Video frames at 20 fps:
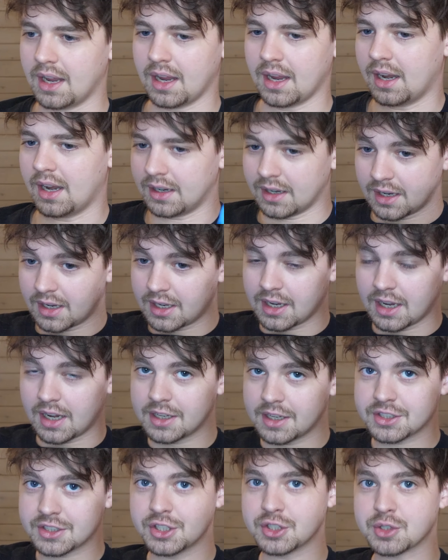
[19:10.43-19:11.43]
And it
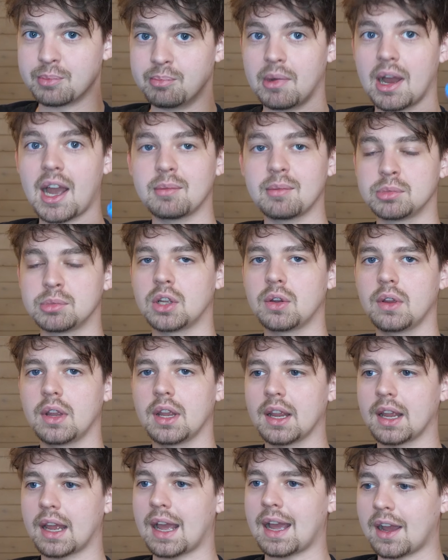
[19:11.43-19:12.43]
is just
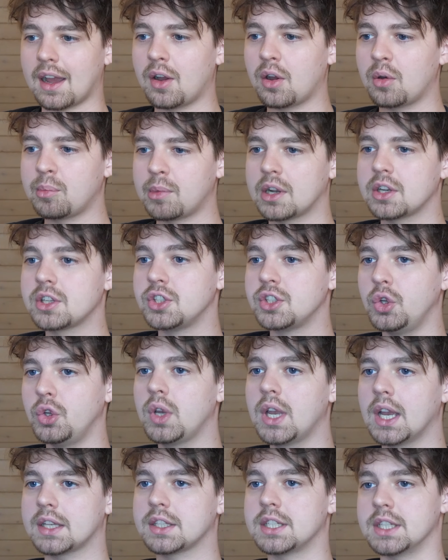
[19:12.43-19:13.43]
mind-blowing how much you
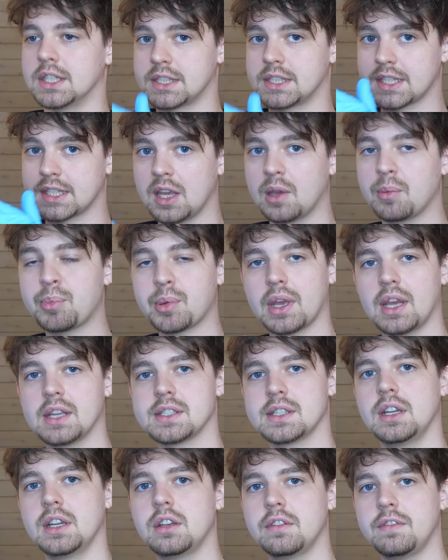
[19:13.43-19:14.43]
get to skip
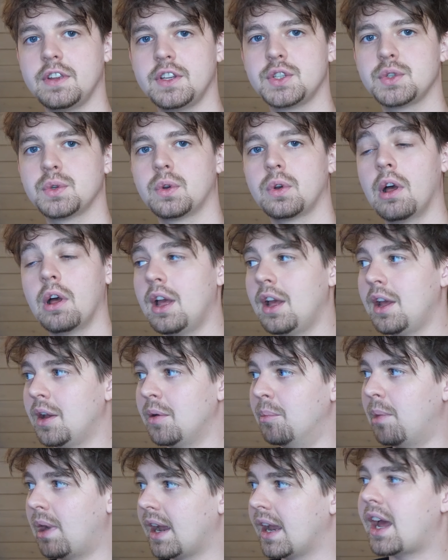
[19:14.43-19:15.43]
as an individual
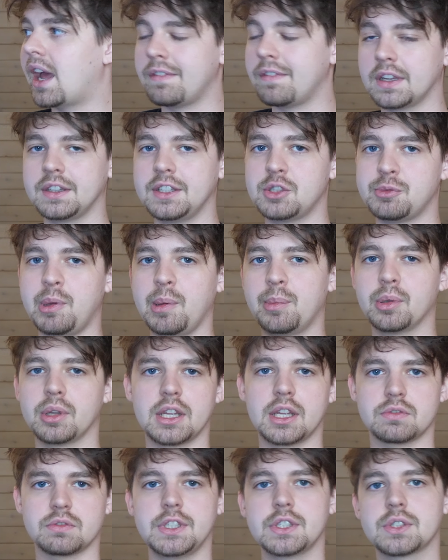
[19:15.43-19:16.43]
by having these people
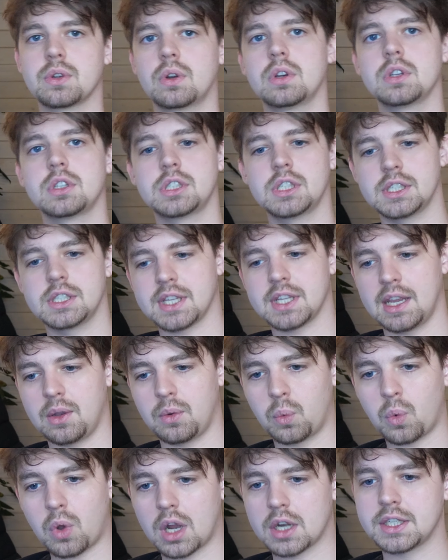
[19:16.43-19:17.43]
as resources
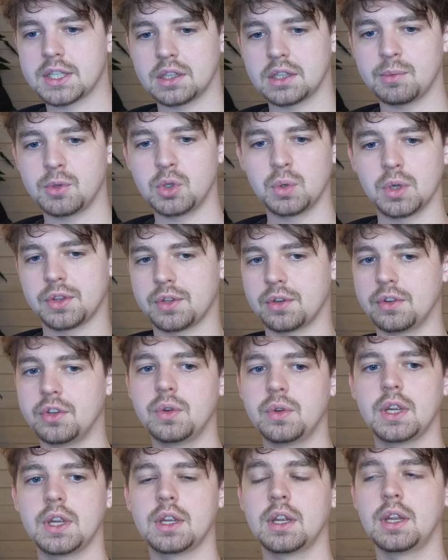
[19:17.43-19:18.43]
and watching them do what they're
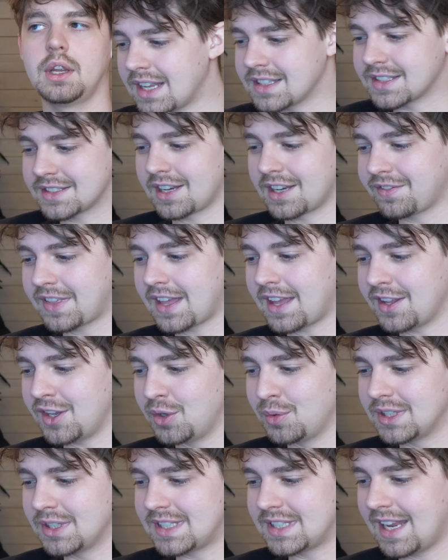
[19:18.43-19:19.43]
doing. Stuff that
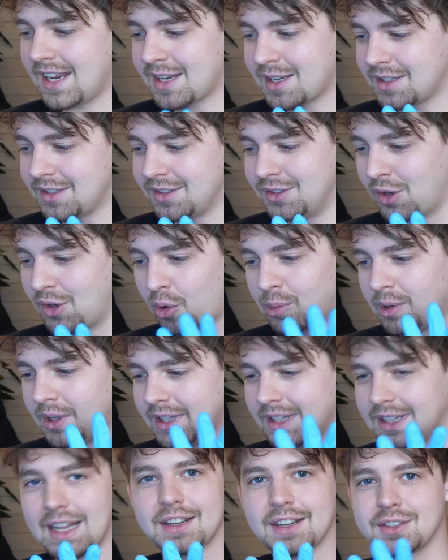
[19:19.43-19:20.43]
you would take
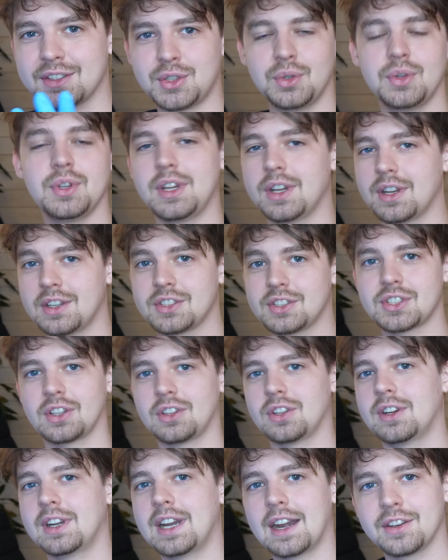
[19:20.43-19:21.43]
normally like 2 years to
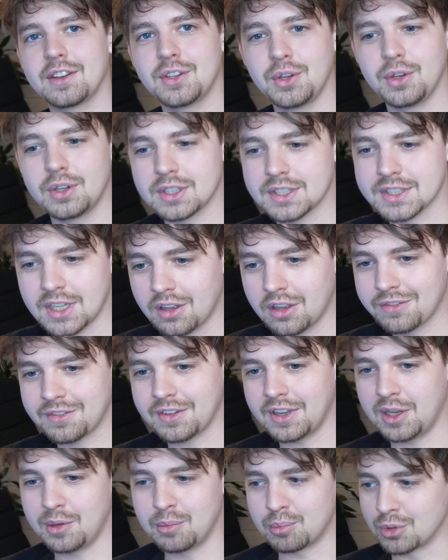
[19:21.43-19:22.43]
learn how to do yourself
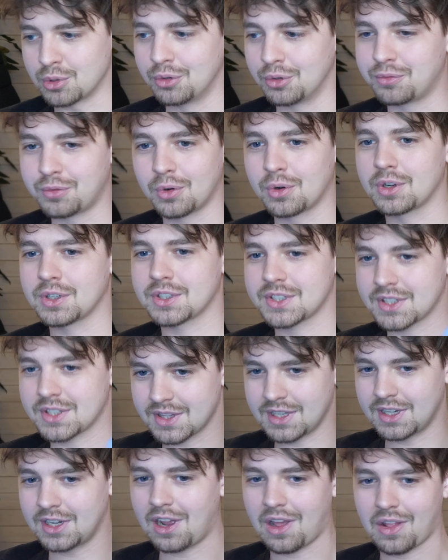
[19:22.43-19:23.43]
and brute force
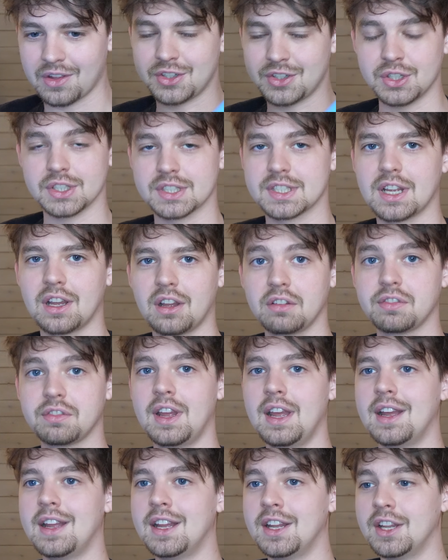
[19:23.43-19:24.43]
the knowledge yourself,
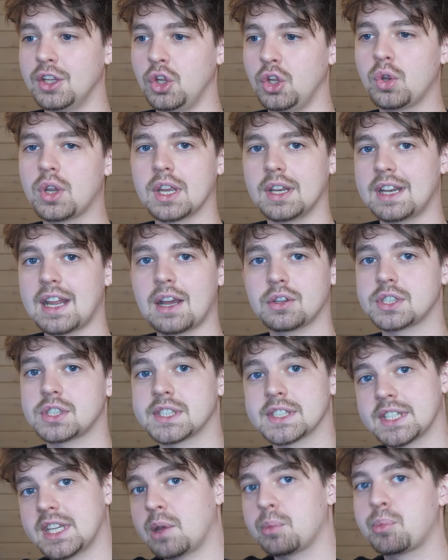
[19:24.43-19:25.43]
you can now
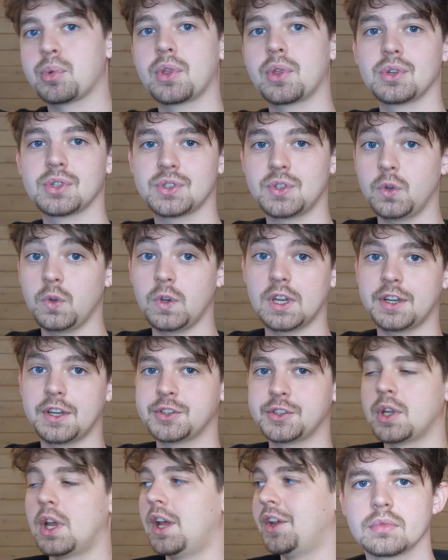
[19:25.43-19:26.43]
skip those 2
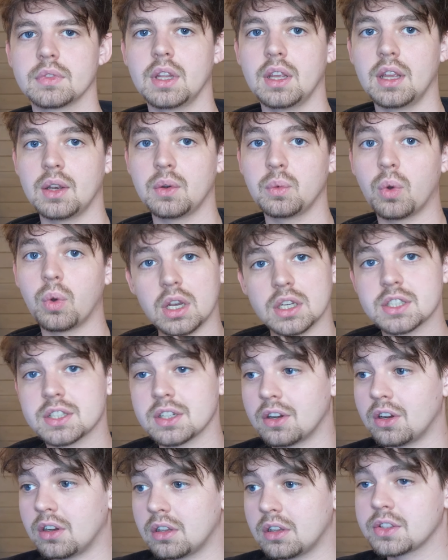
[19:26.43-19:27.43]
years and watch
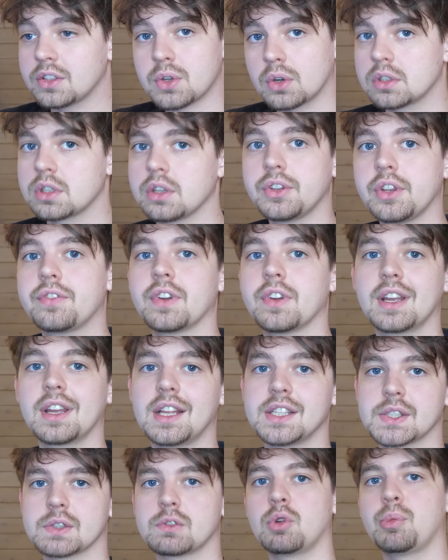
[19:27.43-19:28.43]
all sorts of different
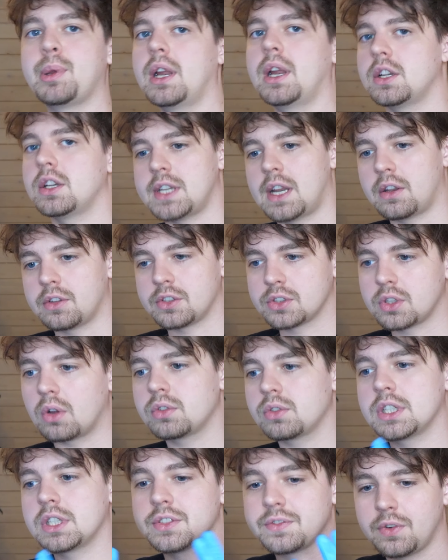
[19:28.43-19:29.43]
kinds of repair channels. Don't
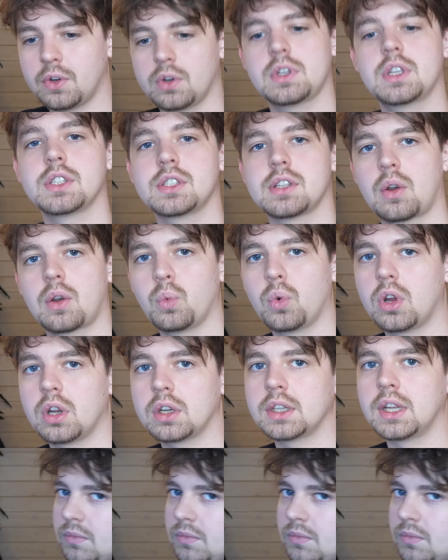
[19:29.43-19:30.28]
just focus on one.